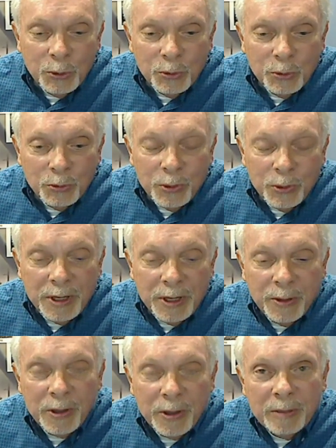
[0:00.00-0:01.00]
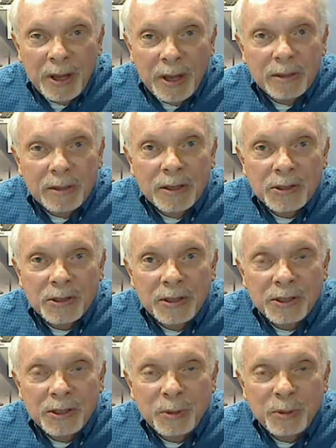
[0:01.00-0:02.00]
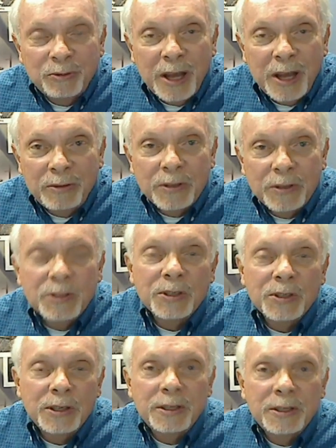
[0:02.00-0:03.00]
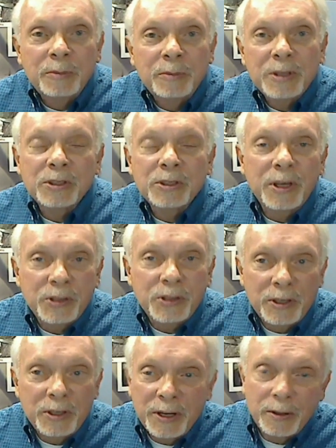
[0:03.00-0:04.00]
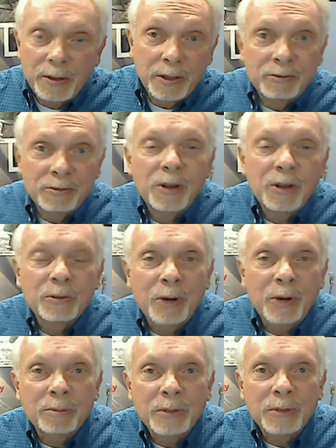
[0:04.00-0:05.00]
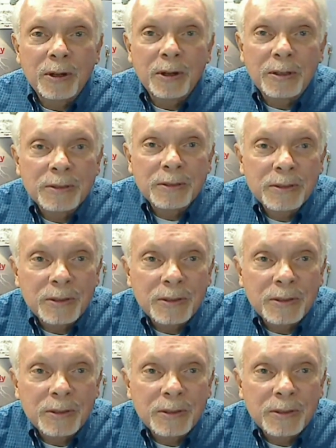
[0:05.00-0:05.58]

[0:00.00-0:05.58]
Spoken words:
we need to think about this, and it's been 5 years since I did that presentation, and I don't think they've solved the problem at all. So.